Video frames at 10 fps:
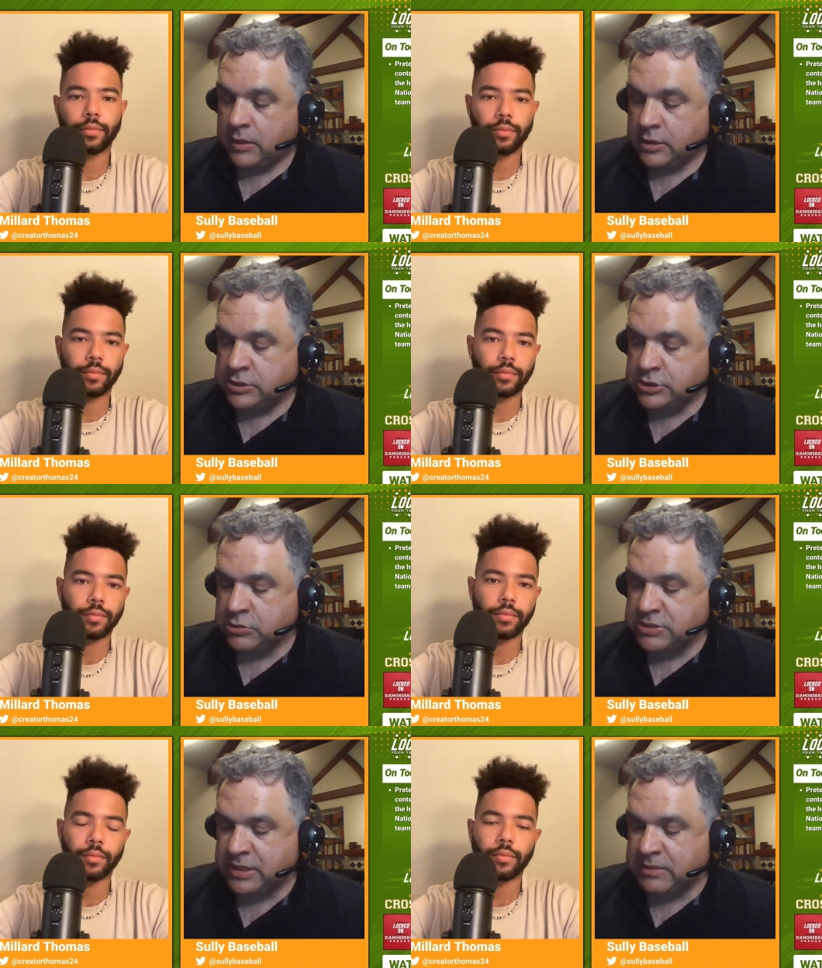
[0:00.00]
Speaker 1: the two
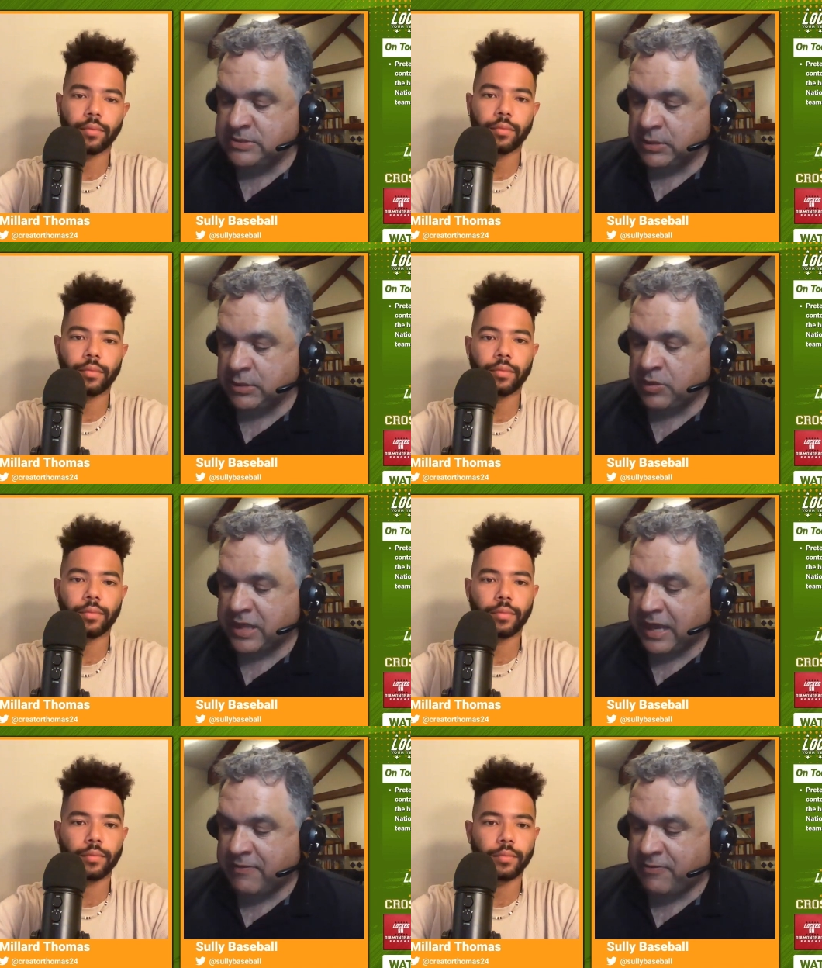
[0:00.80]
teams that would
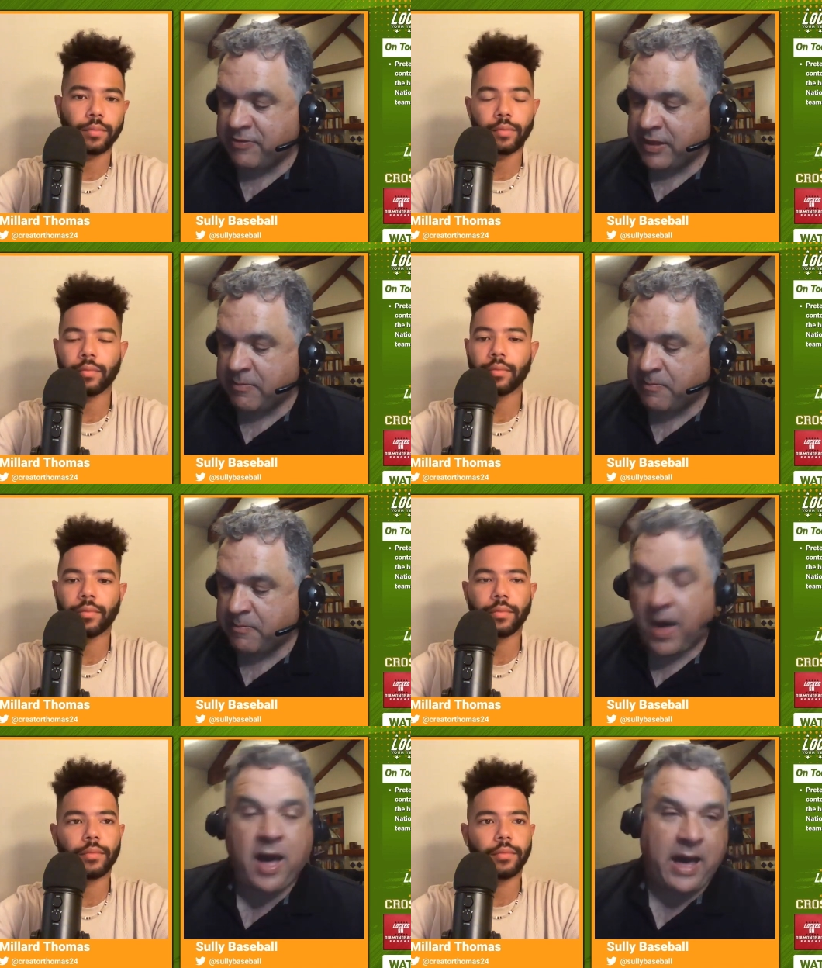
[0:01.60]
get the
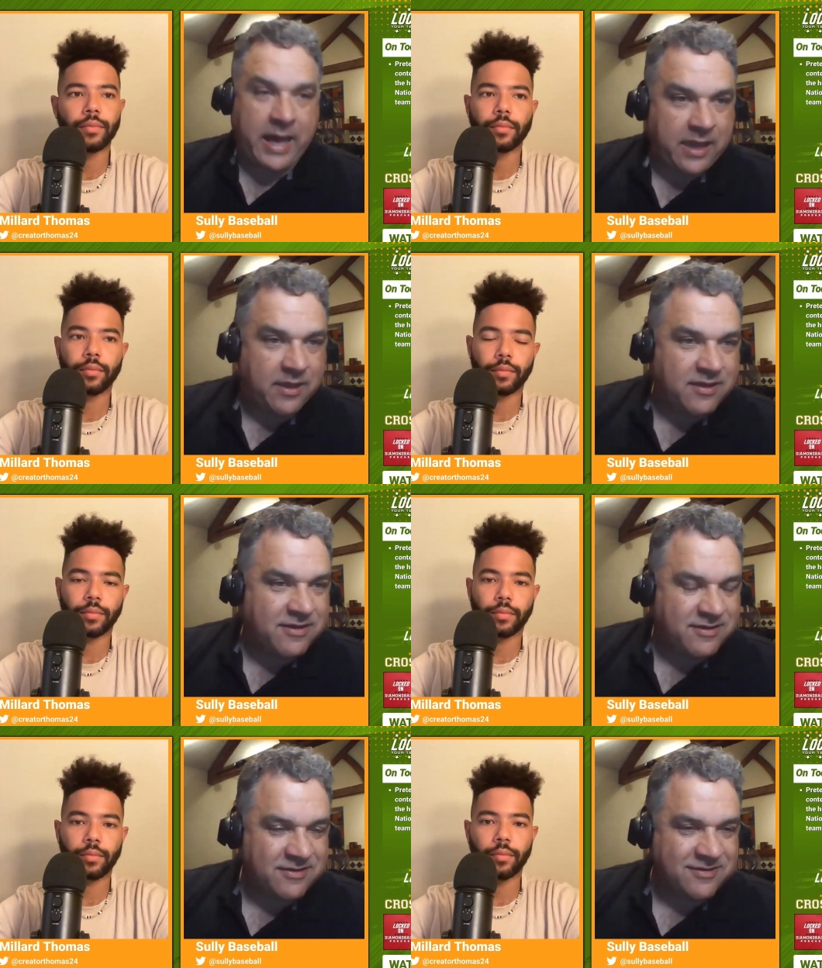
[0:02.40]
bye,
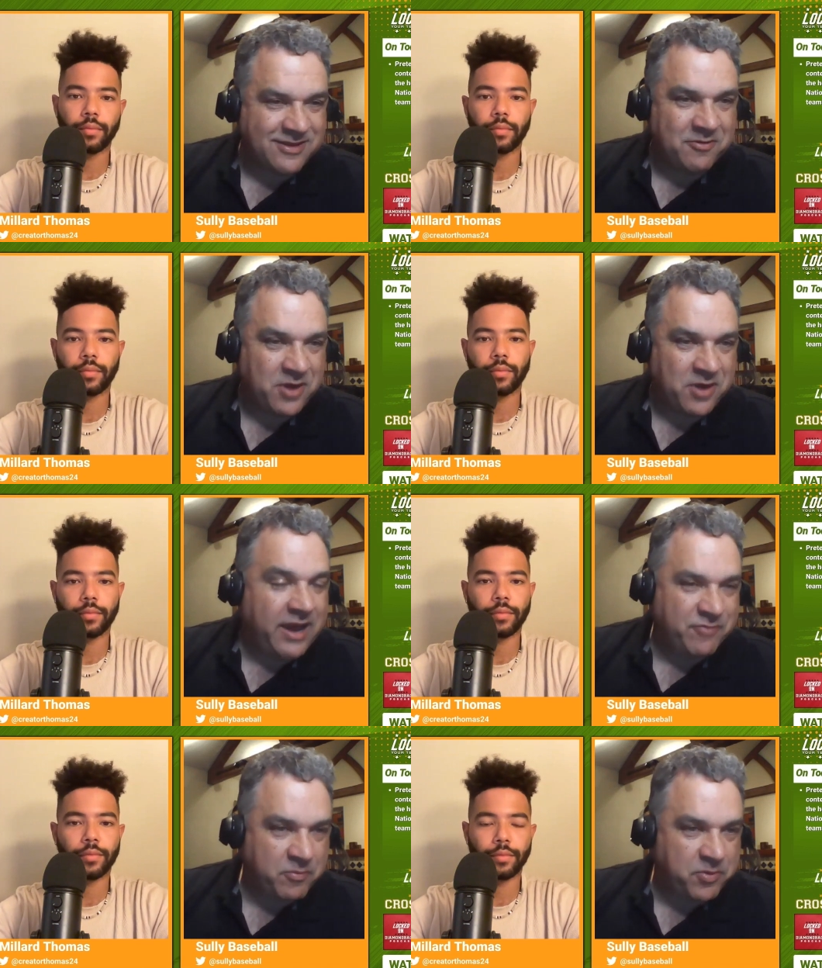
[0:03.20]
you know, not
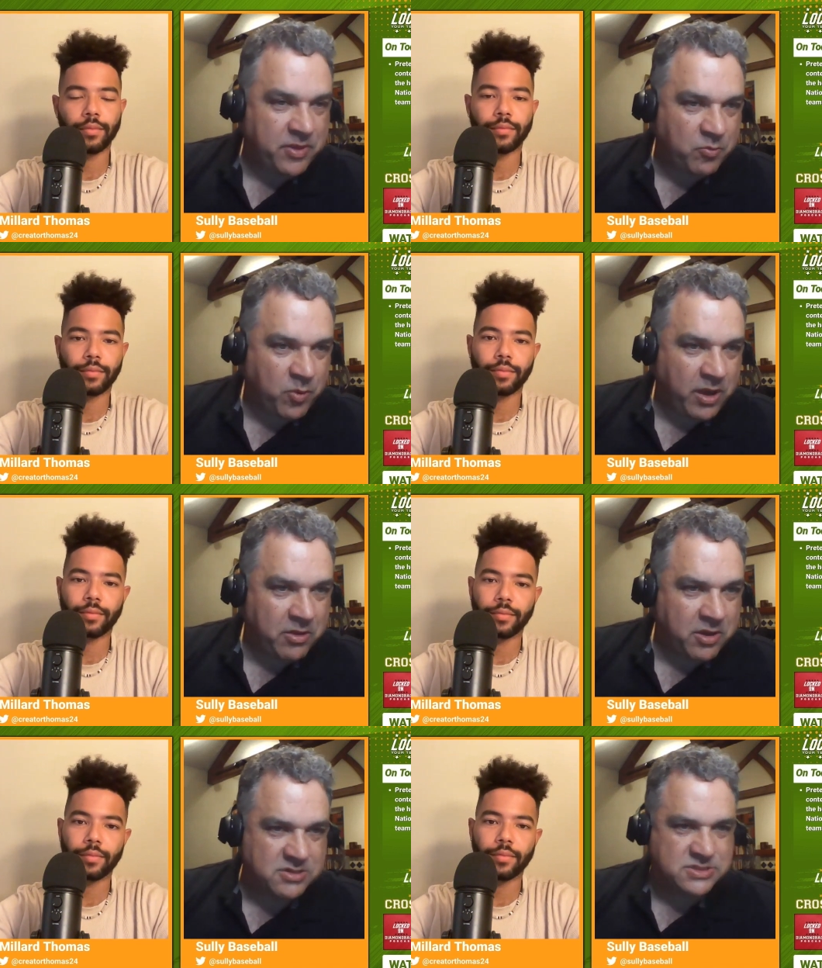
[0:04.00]
have to play in the wild
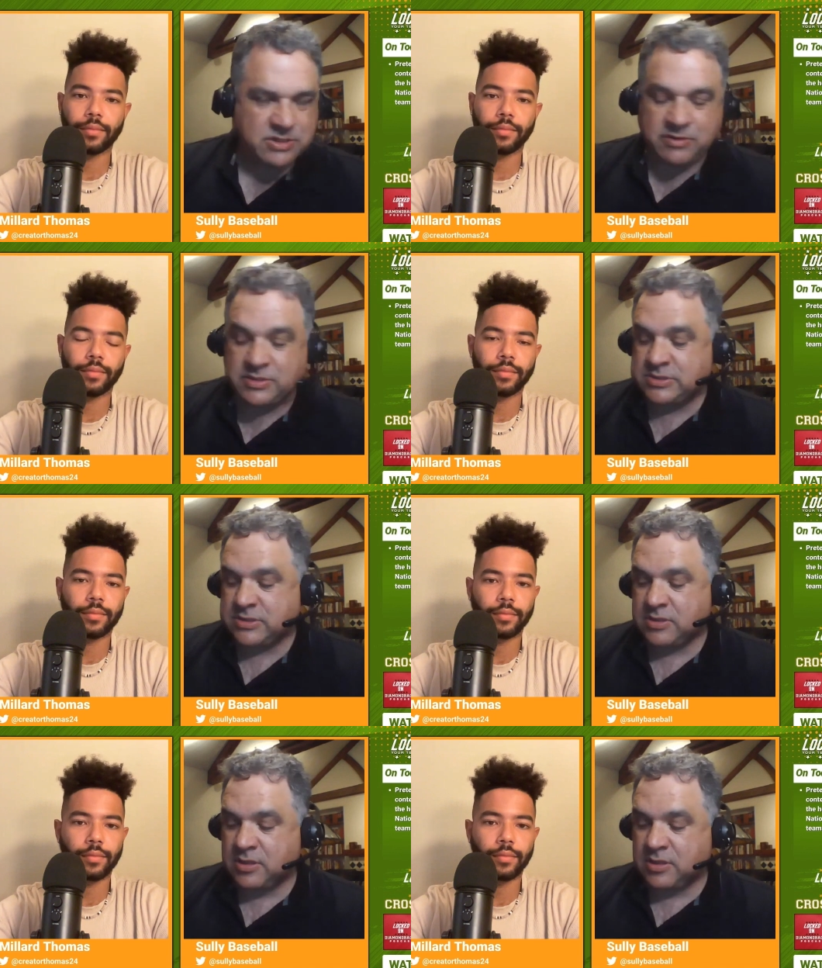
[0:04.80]
card series,